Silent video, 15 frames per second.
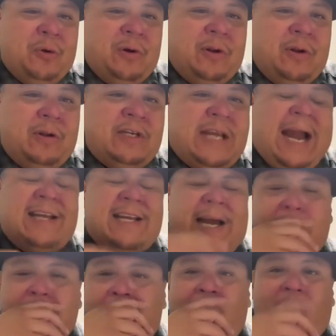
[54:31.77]
you, yeah, yeah,
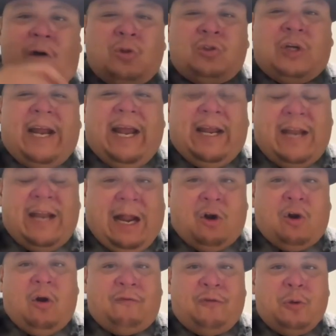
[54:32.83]
no, O3, and I
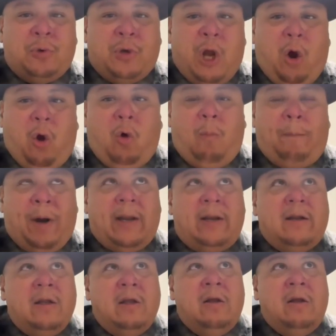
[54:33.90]
don't know if you know, but